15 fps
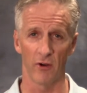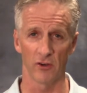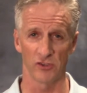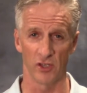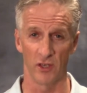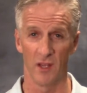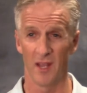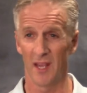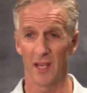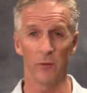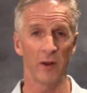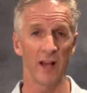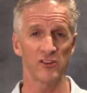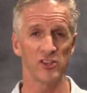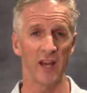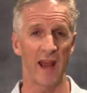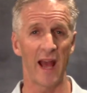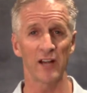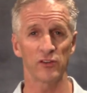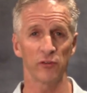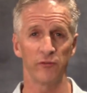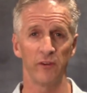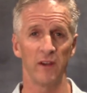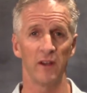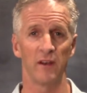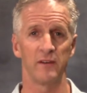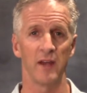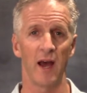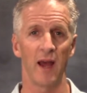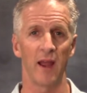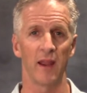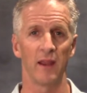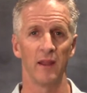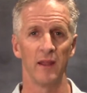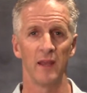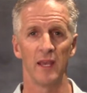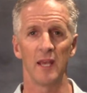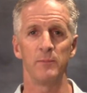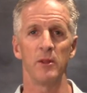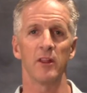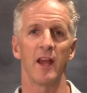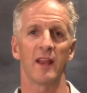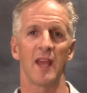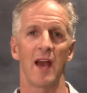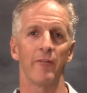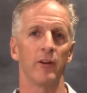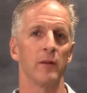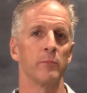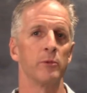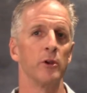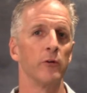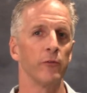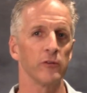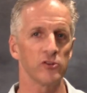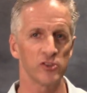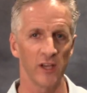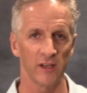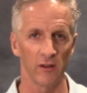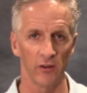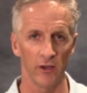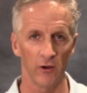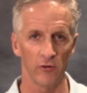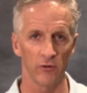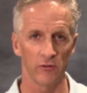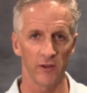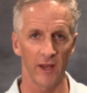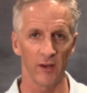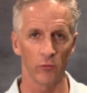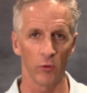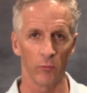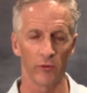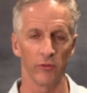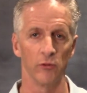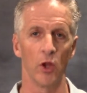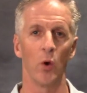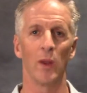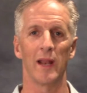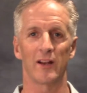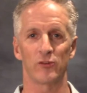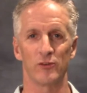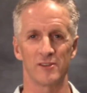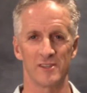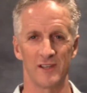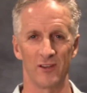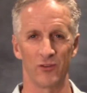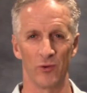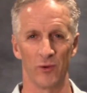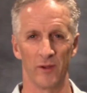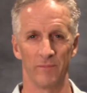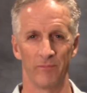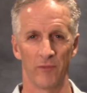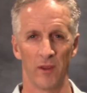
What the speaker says: function. It would actually atrophy and die. It'd be like having a beautiful chandelier in your dining room with no electricity to it.